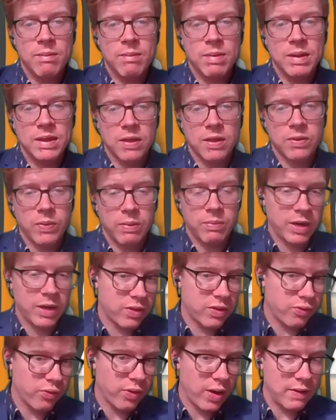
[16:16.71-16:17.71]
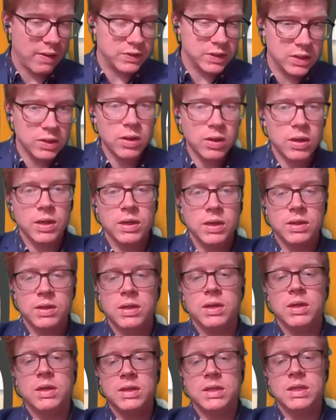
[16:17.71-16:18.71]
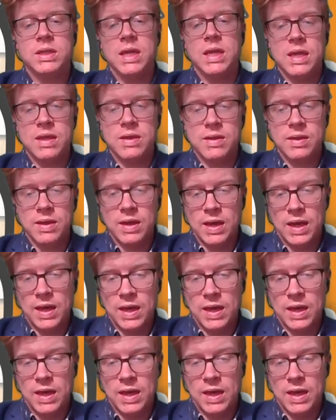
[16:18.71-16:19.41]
but this one, when it's grafted on to these